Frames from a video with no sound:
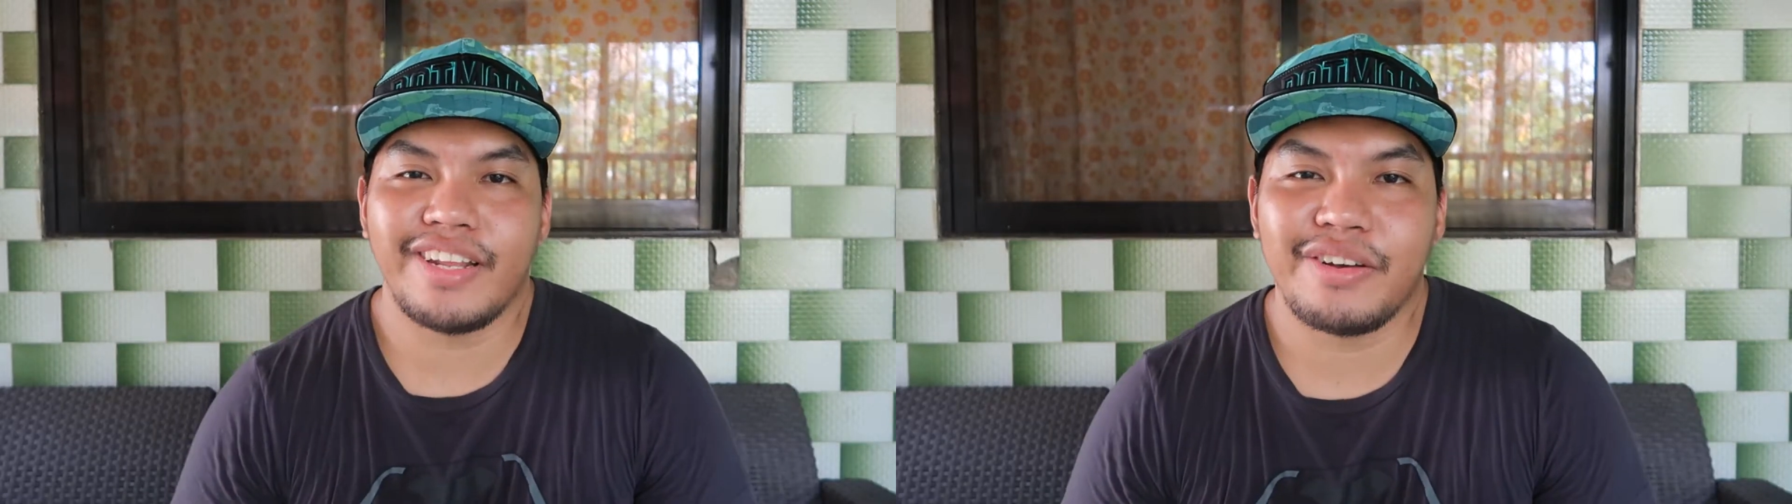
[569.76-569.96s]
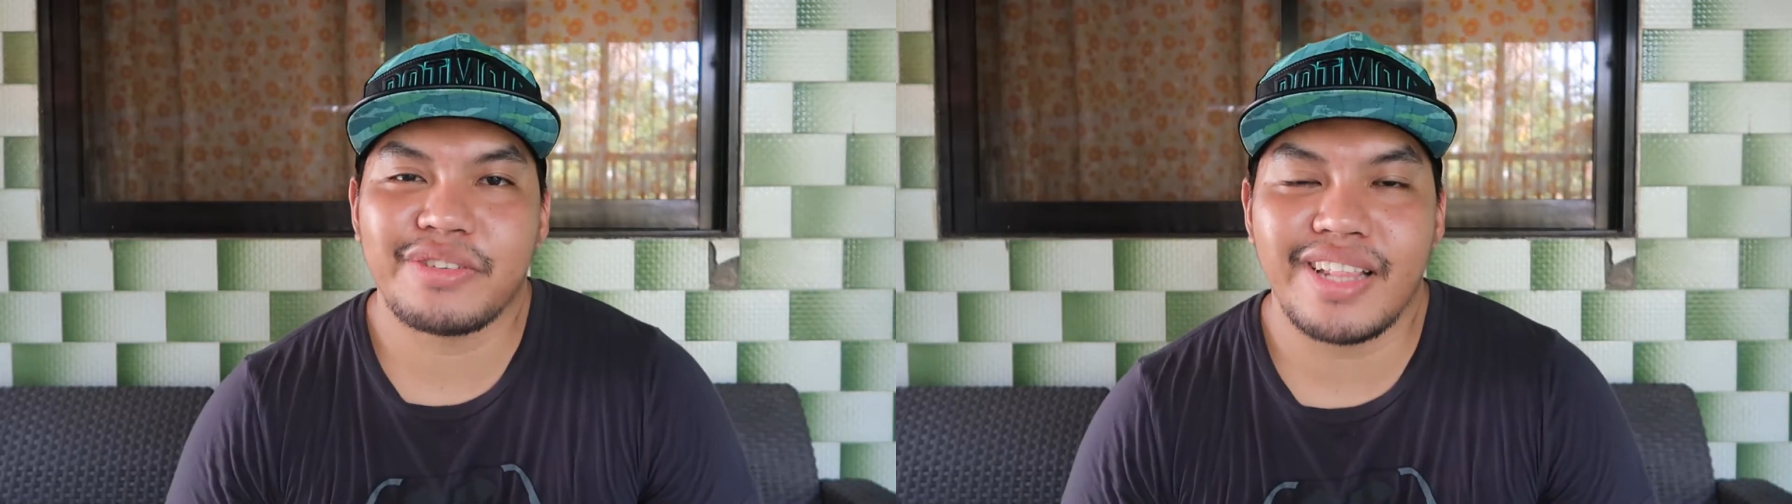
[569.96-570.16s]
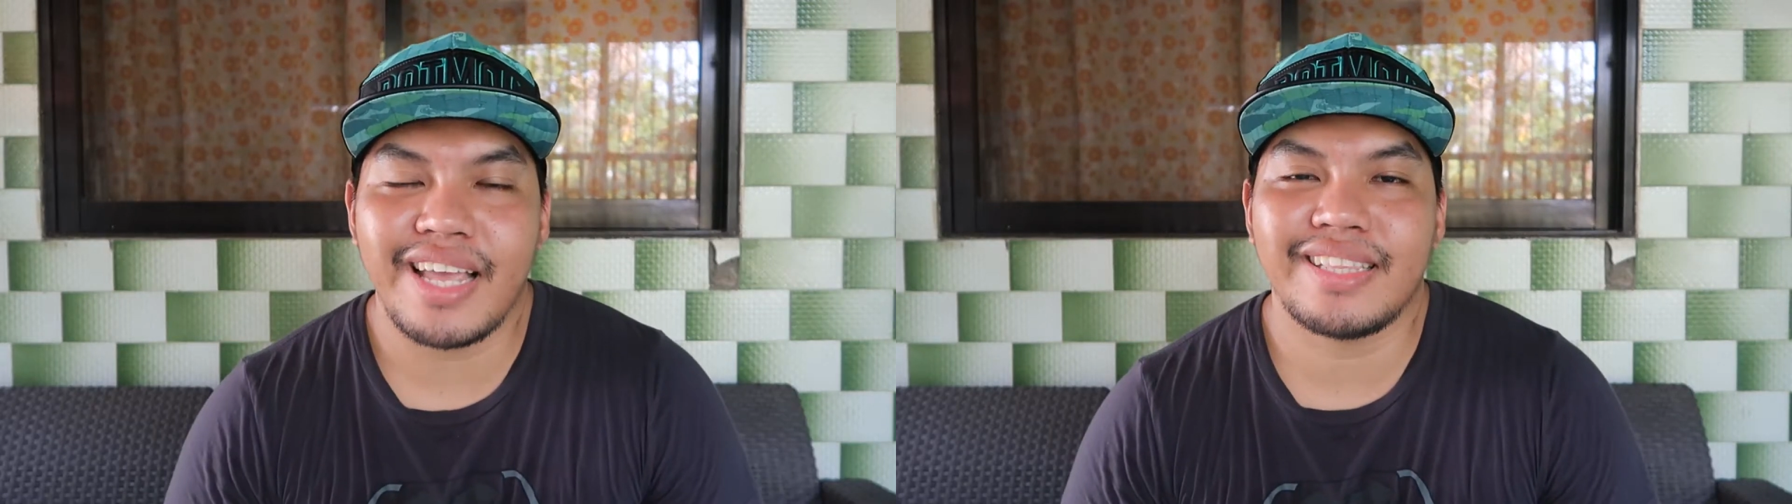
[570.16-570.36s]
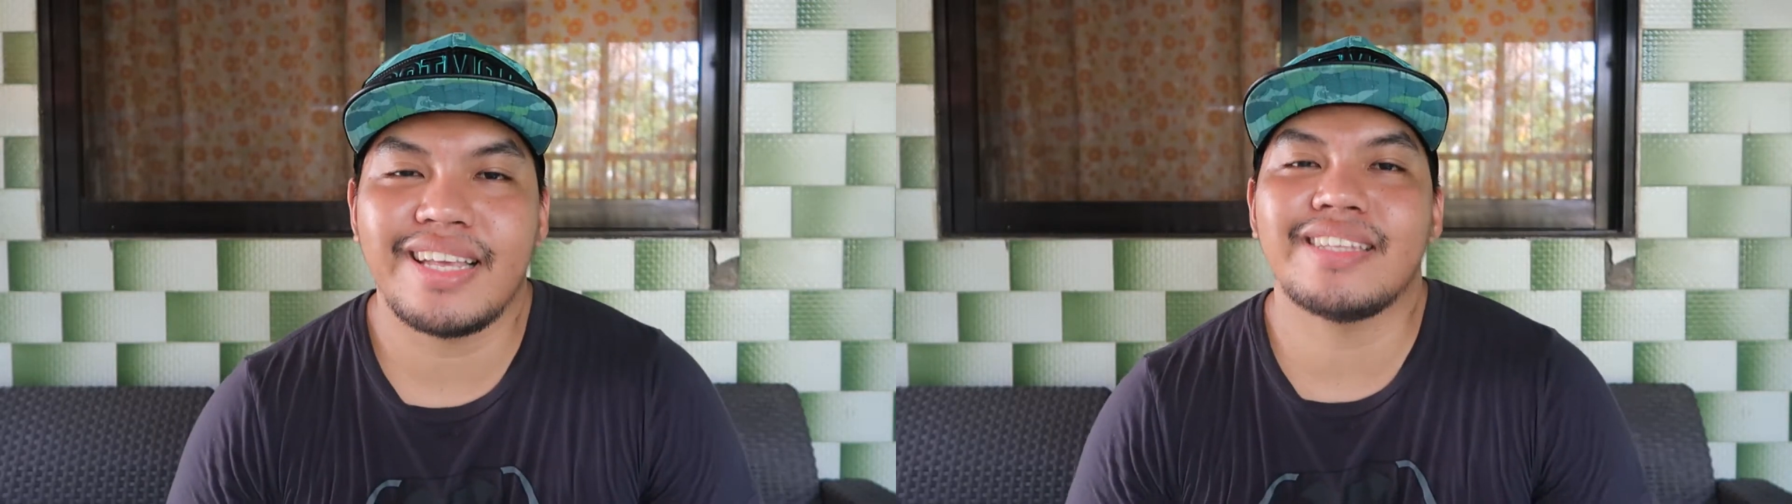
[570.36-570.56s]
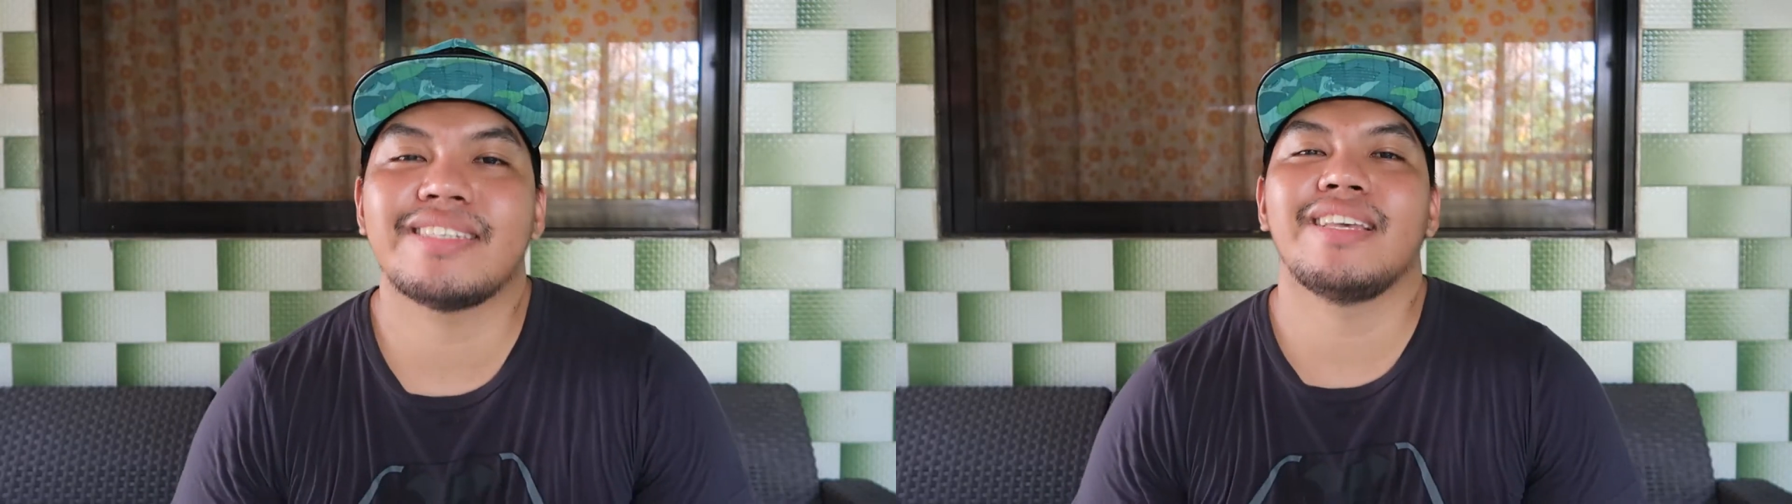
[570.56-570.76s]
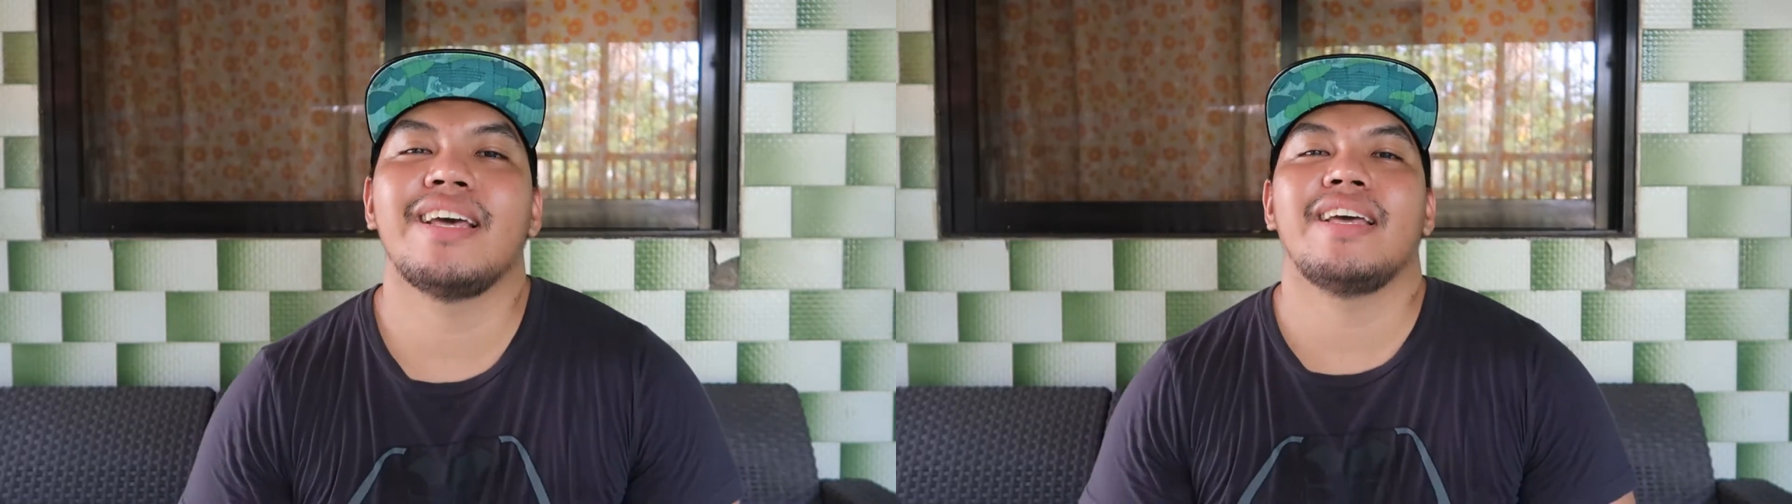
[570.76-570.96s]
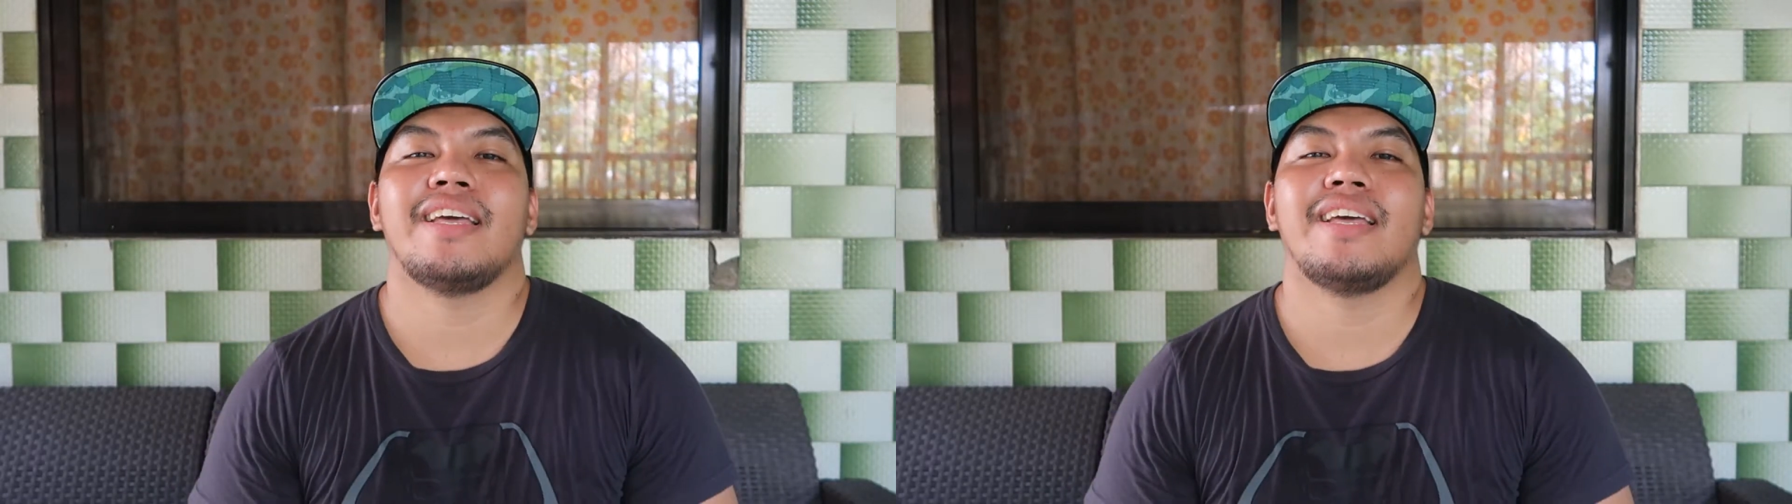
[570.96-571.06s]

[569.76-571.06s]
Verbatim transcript: videos like this